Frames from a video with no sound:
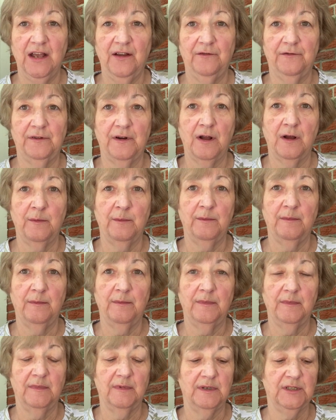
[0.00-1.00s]
from
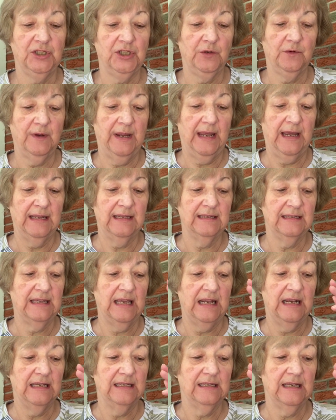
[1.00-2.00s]
Joann's,
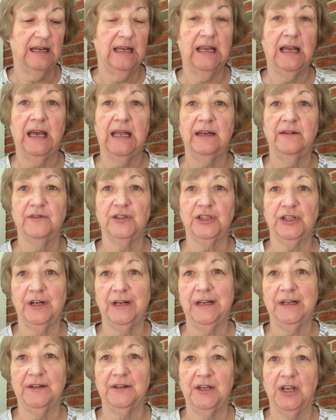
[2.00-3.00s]
that is any kind of
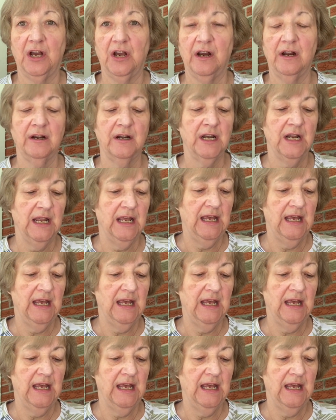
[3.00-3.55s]
chenille yarn.